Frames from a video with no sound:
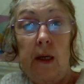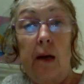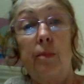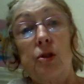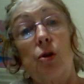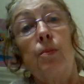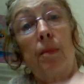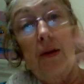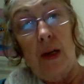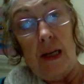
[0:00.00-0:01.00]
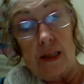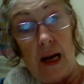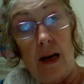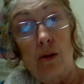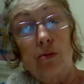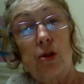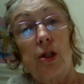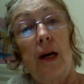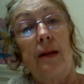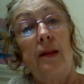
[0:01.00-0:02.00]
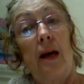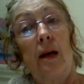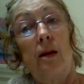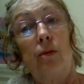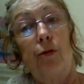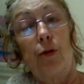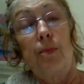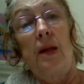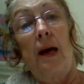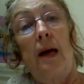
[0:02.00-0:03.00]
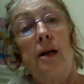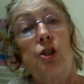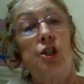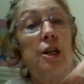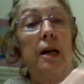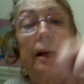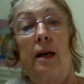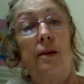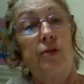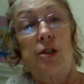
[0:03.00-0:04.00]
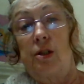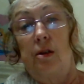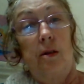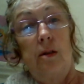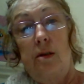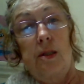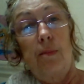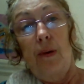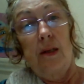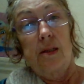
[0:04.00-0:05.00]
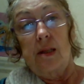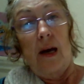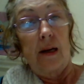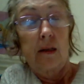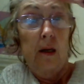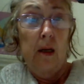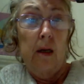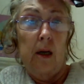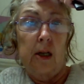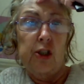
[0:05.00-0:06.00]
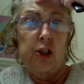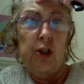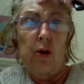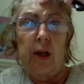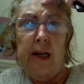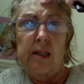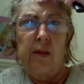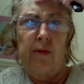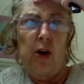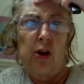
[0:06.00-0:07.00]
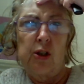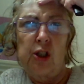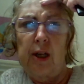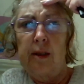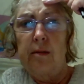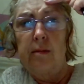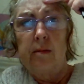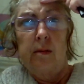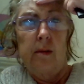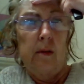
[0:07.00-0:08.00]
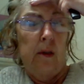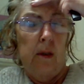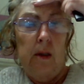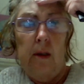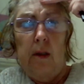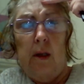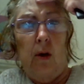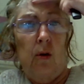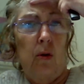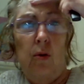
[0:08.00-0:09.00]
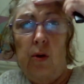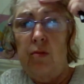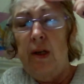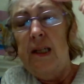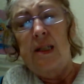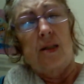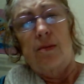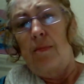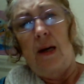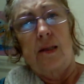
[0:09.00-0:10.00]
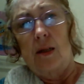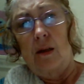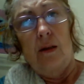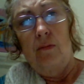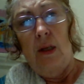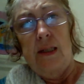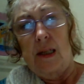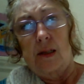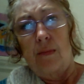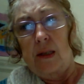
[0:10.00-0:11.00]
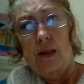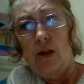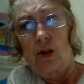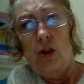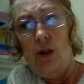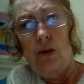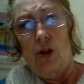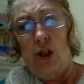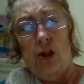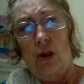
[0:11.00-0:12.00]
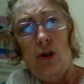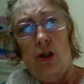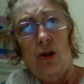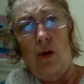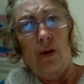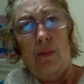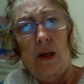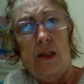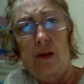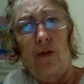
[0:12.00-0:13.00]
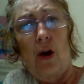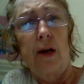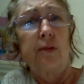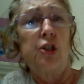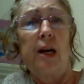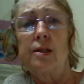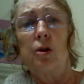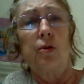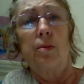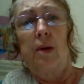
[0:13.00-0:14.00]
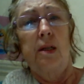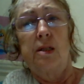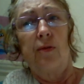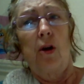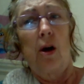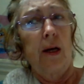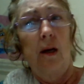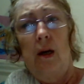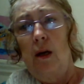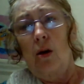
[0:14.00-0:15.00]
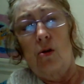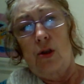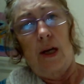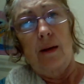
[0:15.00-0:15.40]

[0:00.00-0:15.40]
So my mother gets out, and then from there she leaves. Simple as that. She's got to get to Virgin. Or it really doesn't matter. It really doesn't matter. She's got the money to fly, and if she hasn't got the money to fly, contact